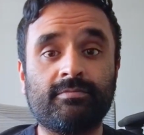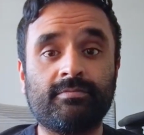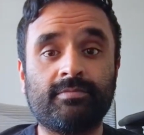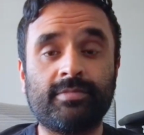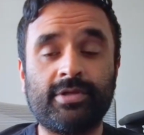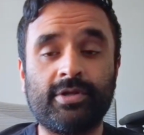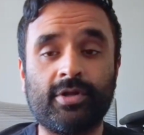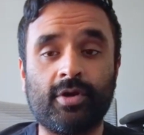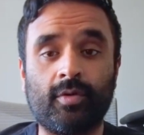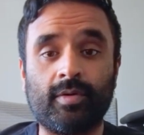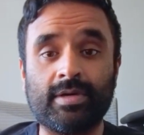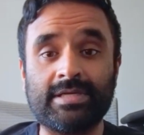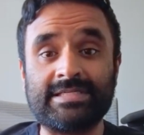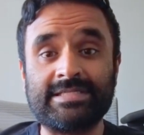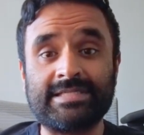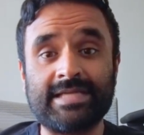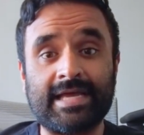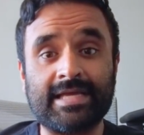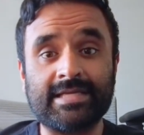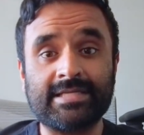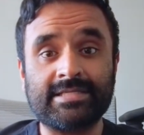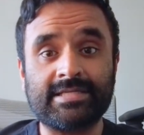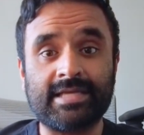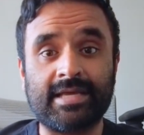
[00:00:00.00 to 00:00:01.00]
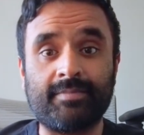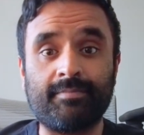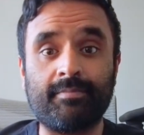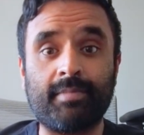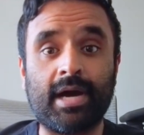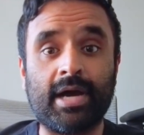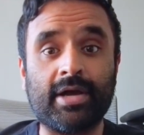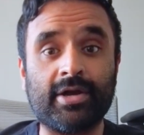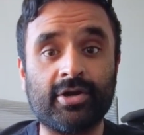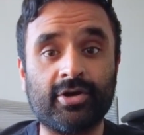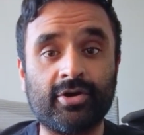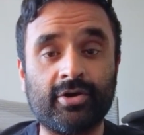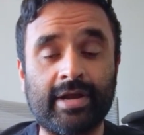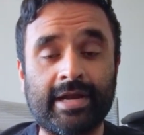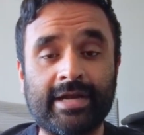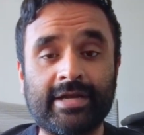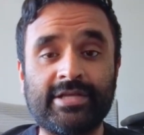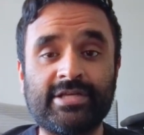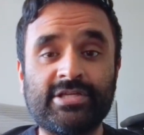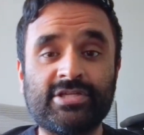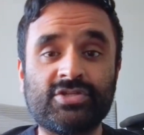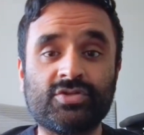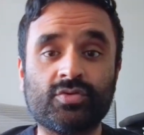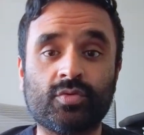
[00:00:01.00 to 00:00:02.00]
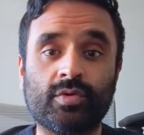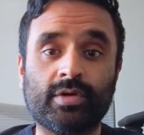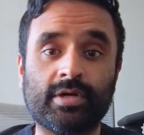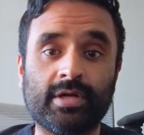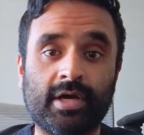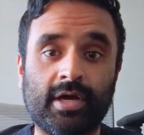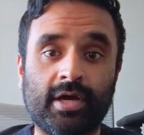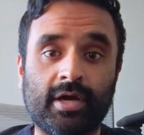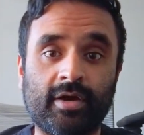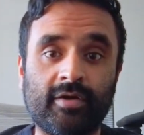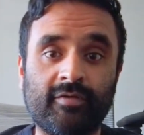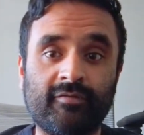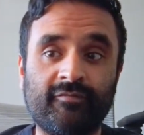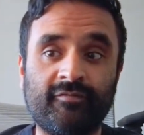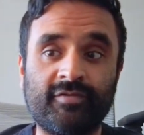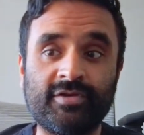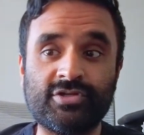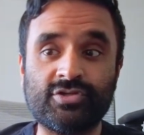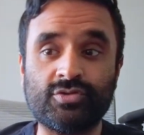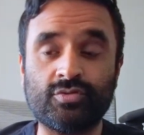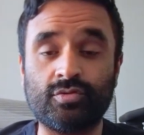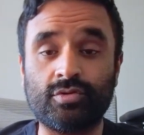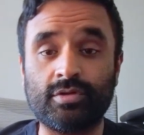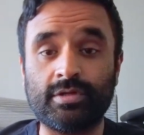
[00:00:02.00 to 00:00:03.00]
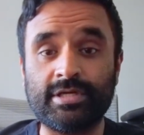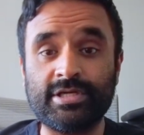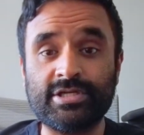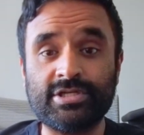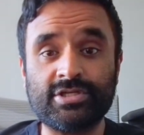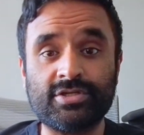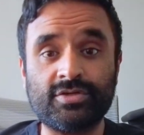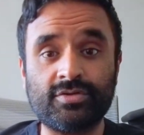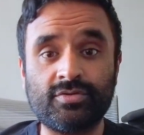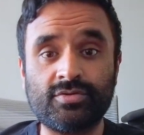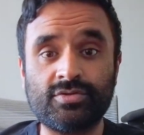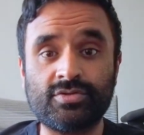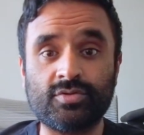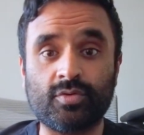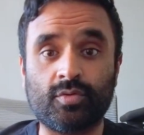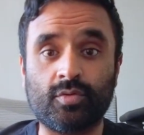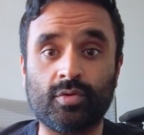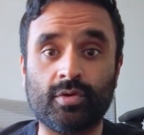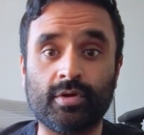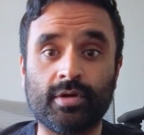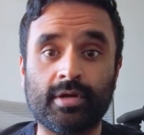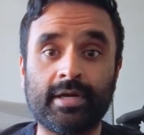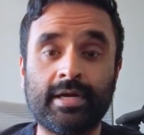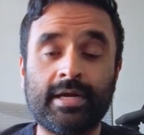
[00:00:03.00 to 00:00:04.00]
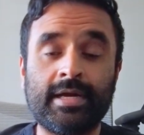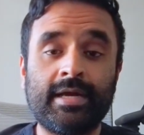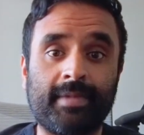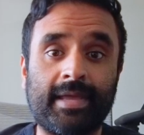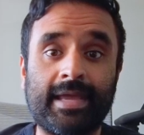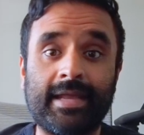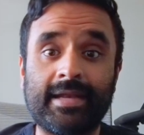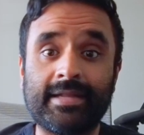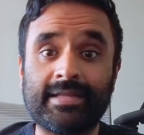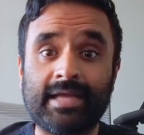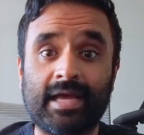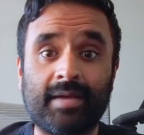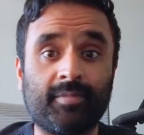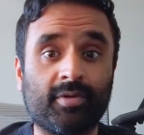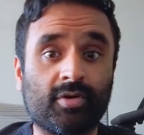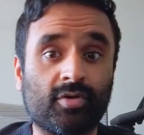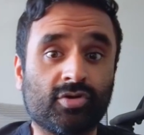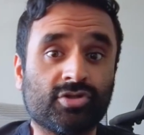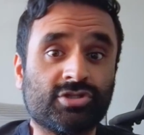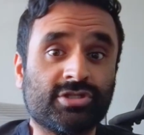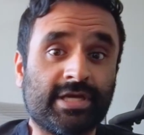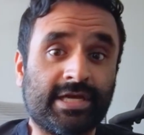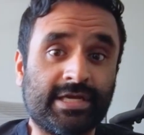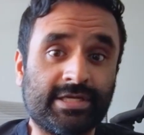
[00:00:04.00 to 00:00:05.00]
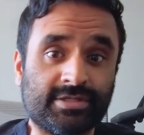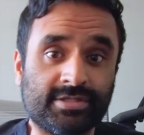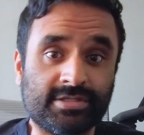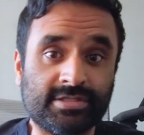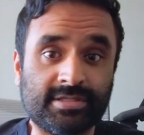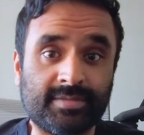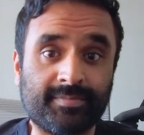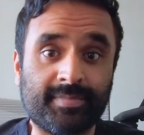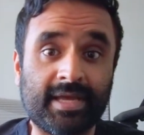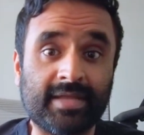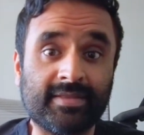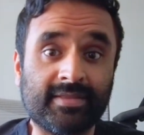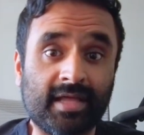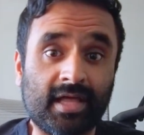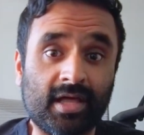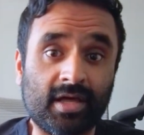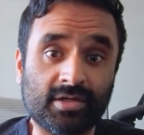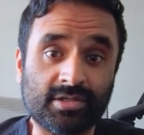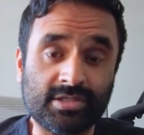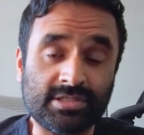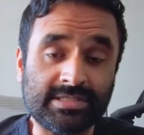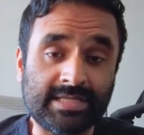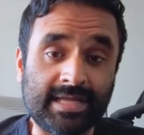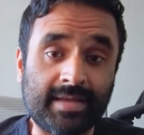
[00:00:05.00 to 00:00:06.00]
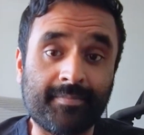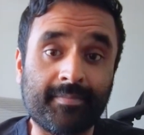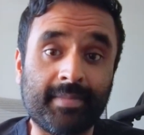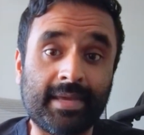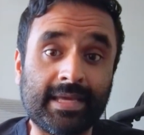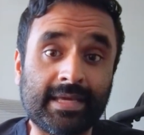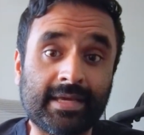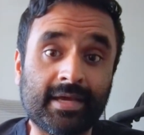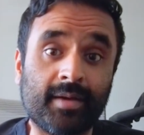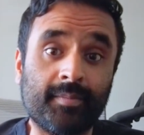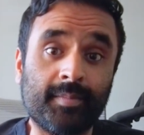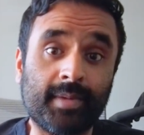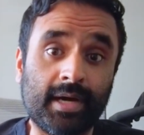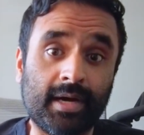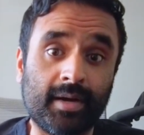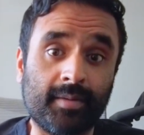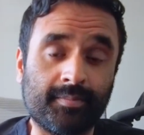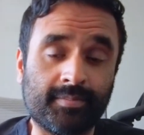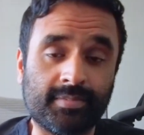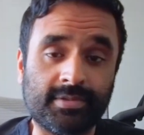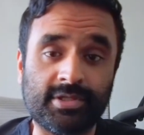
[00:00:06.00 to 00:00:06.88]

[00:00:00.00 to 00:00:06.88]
you know, assess and monitor any sort of visual issues or anatomical changes and pathologies that may come up,